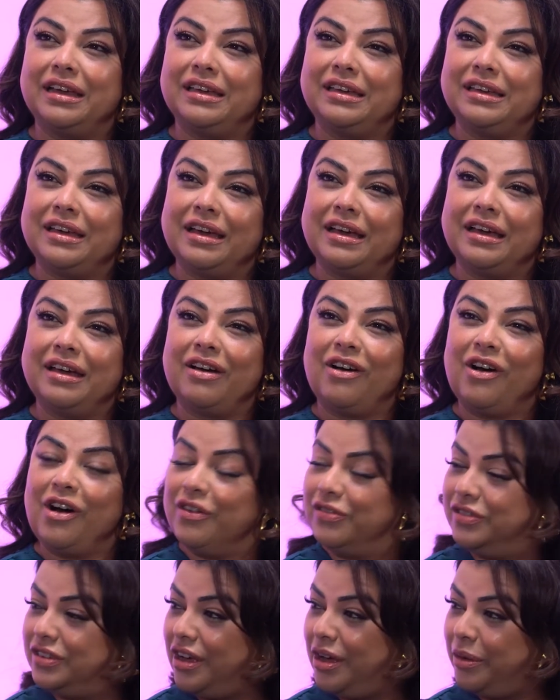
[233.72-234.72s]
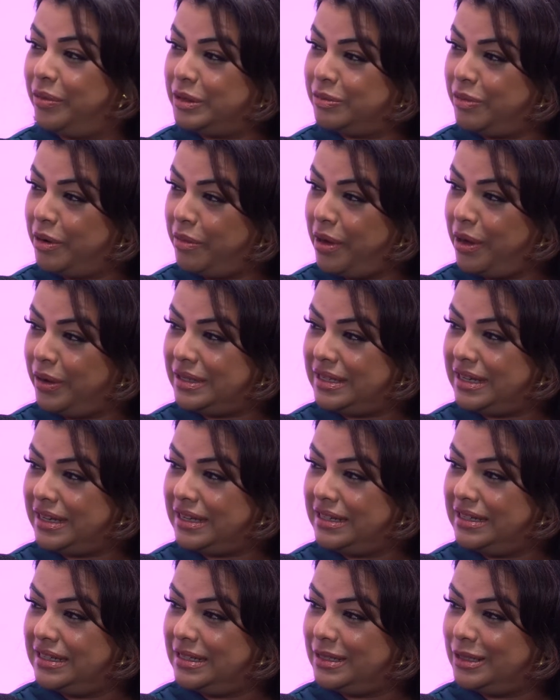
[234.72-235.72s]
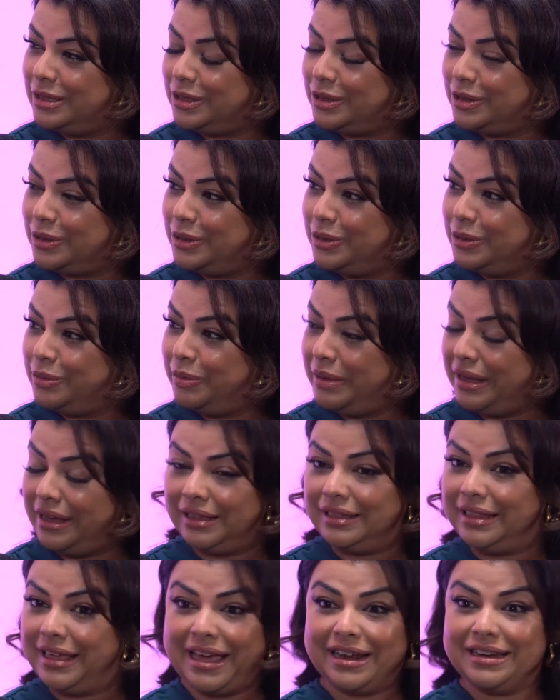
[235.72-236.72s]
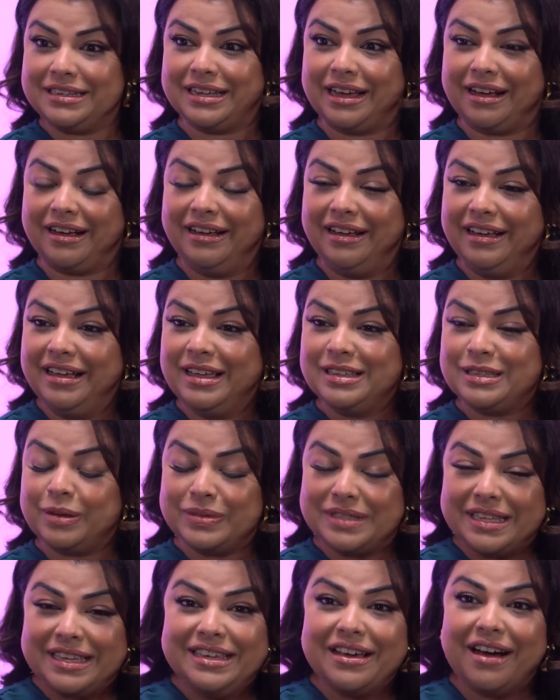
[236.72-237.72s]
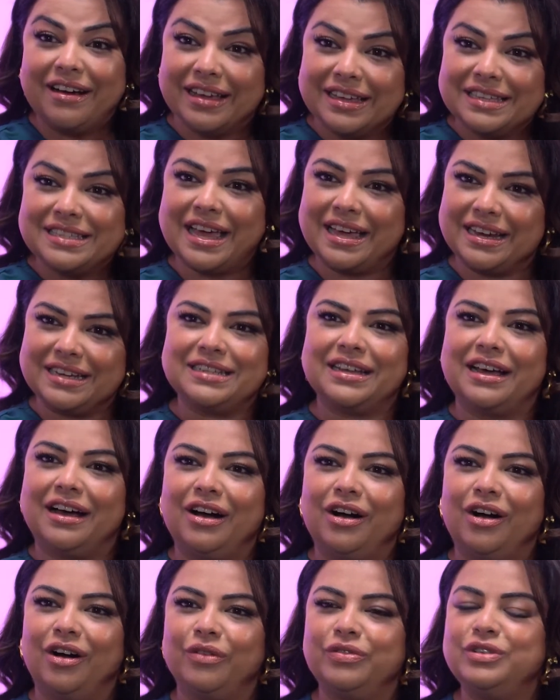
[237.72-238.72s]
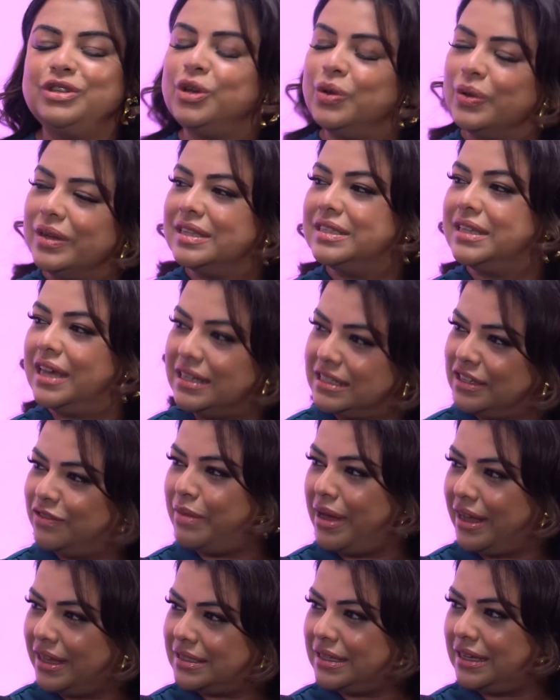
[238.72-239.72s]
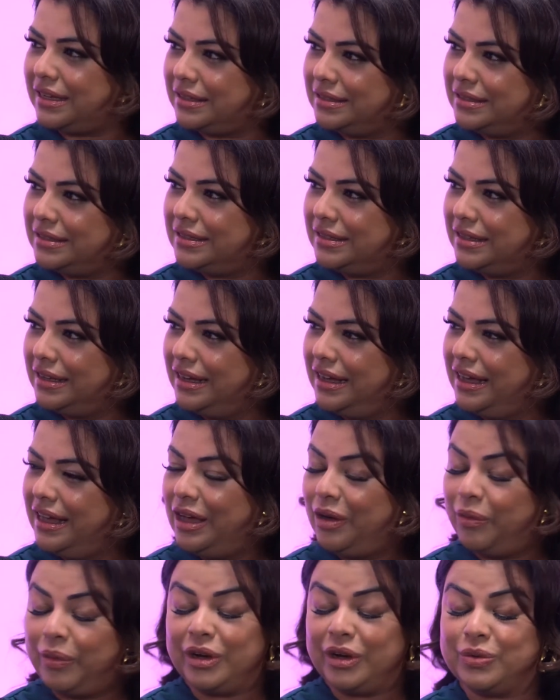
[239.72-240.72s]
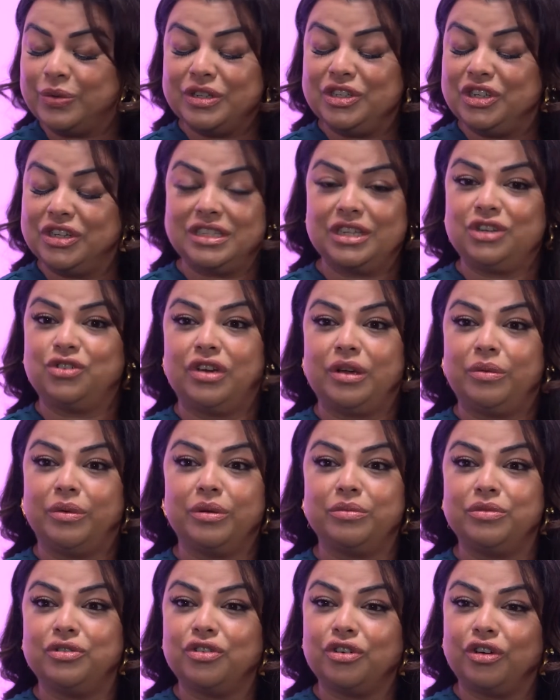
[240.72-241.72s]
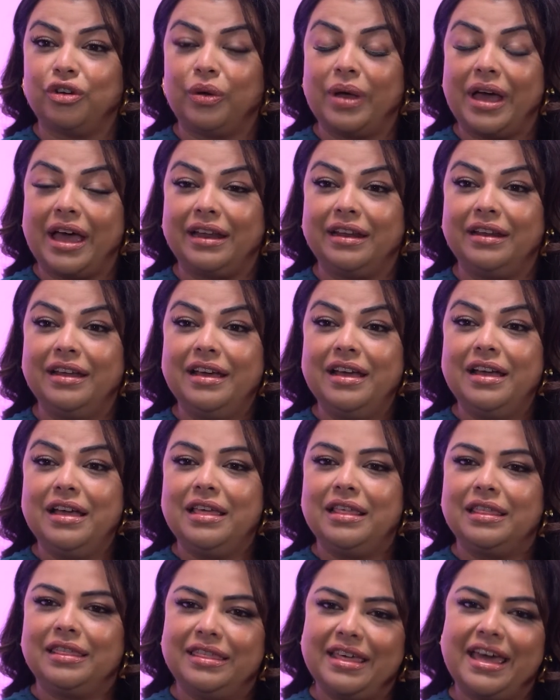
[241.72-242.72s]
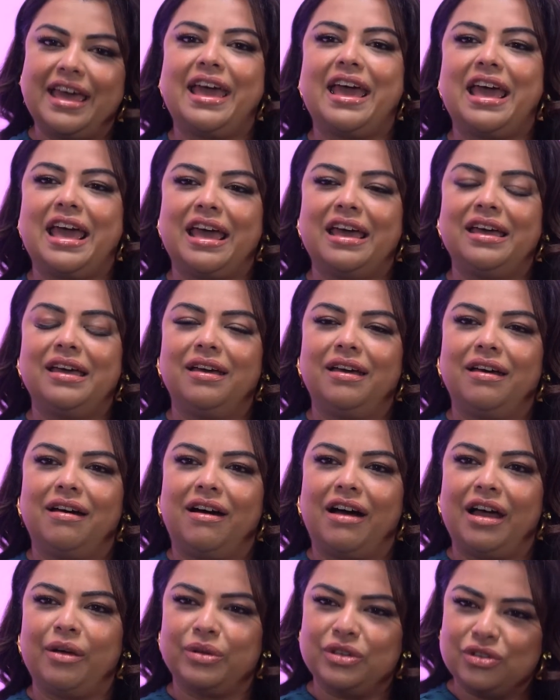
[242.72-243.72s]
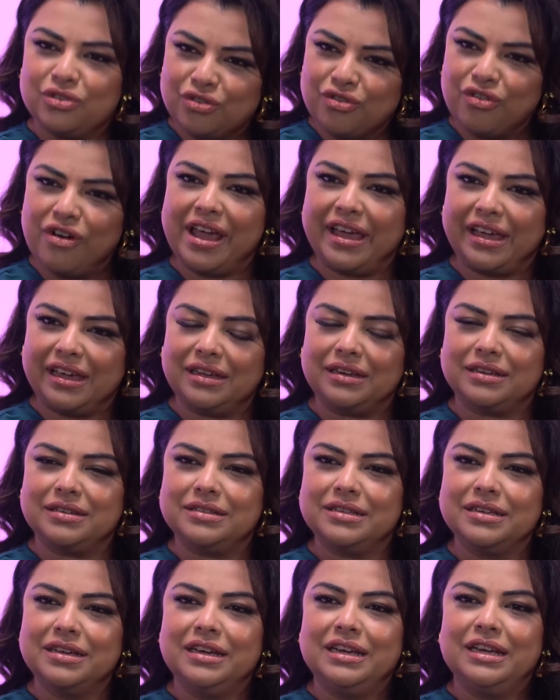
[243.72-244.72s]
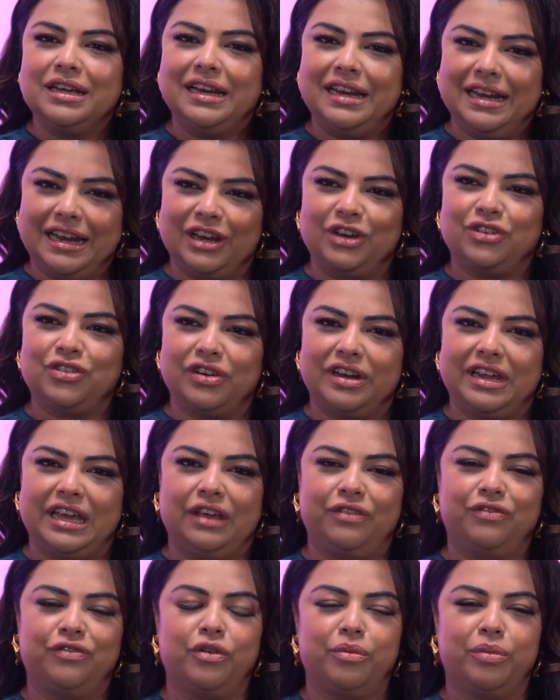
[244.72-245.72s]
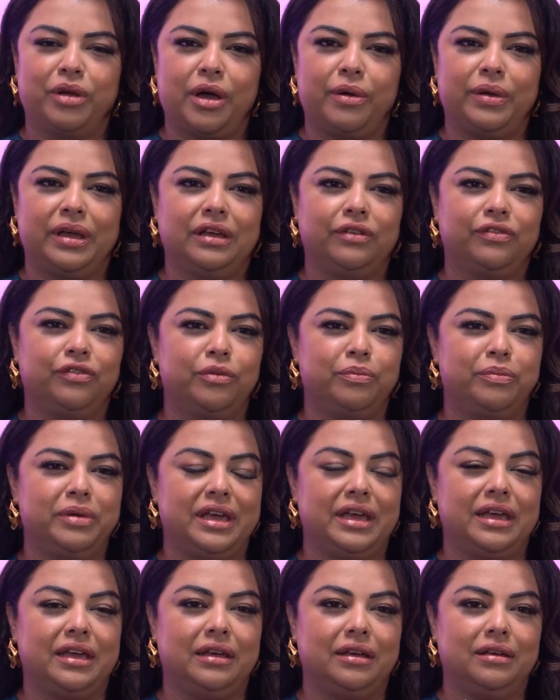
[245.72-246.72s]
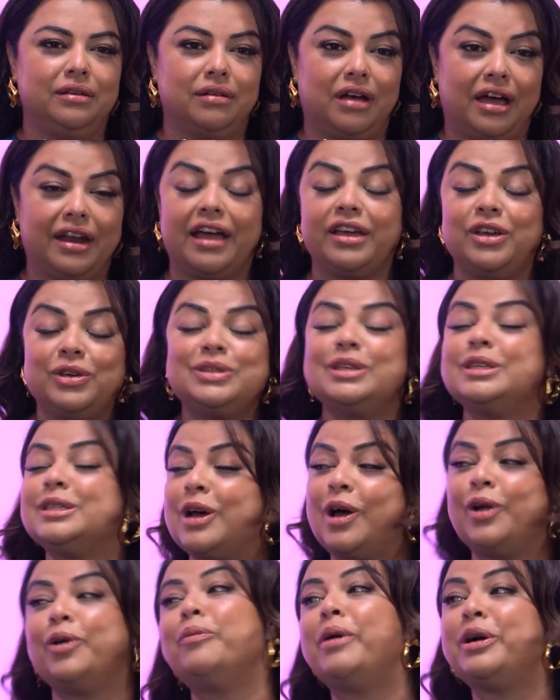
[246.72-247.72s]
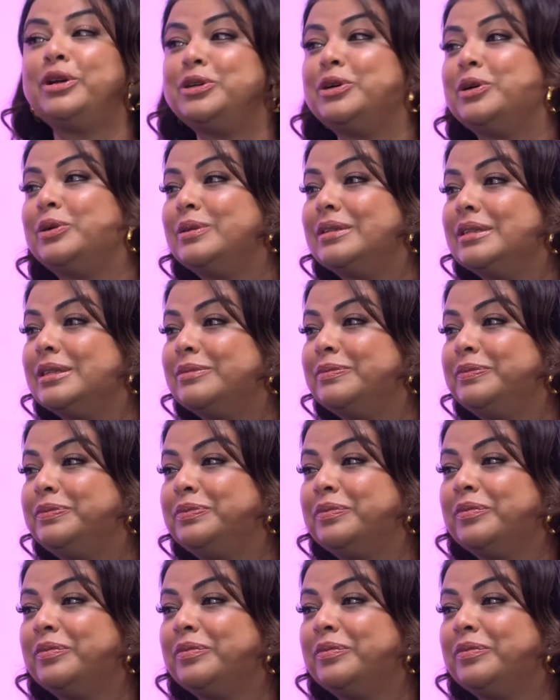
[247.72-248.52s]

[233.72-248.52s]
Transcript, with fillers: a year after, I was promoted to being the editor. So I was the youngest editor wow. of two consecutive magazines, wow. was just a dream come true. And there, I was trained literally from going from being, and I used to style all my shoes.